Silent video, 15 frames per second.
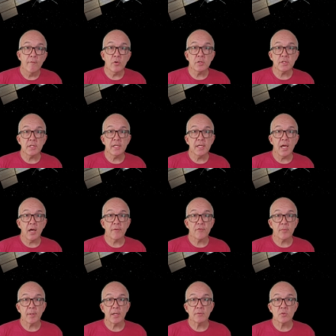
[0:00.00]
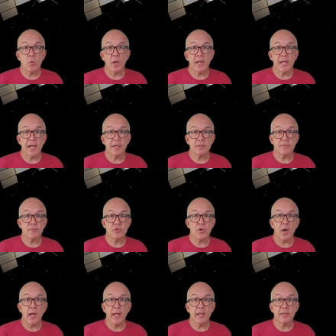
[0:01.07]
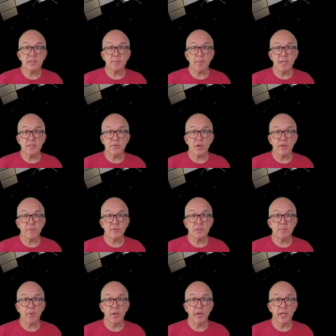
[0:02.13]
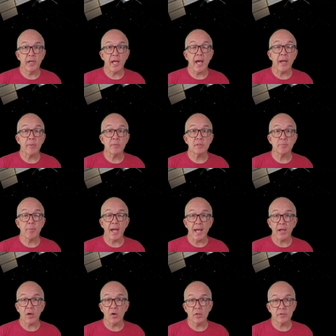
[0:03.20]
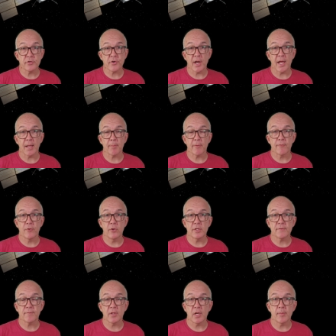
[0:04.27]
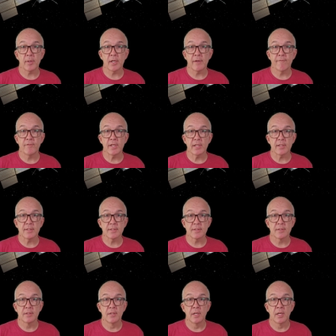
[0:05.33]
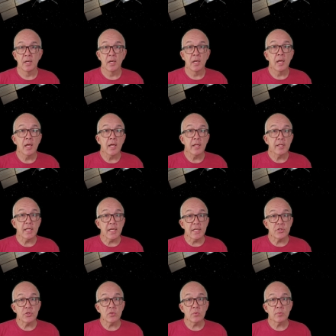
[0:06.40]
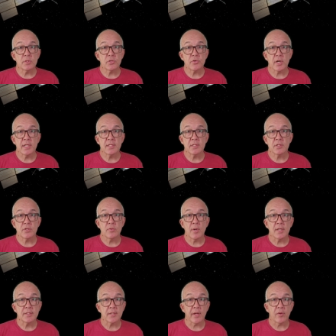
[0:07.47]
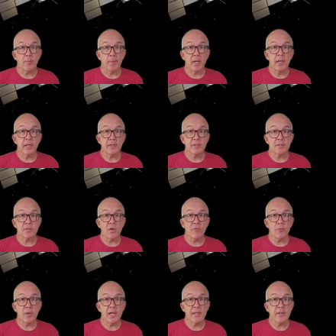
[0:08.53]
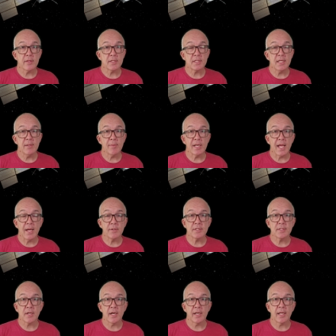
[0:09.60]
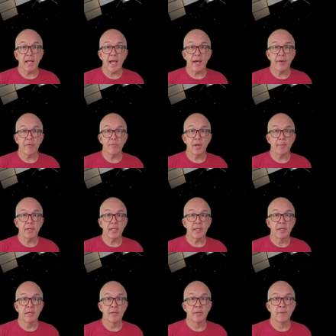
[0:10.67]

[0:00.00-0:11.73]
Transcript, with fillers: Fortunately, after about 20 hours of trying, the spacecraft responded and it was back on track before its flyby of Venus. The issue was traced to a subtle bug in the software that the team are now deciding how to remedy.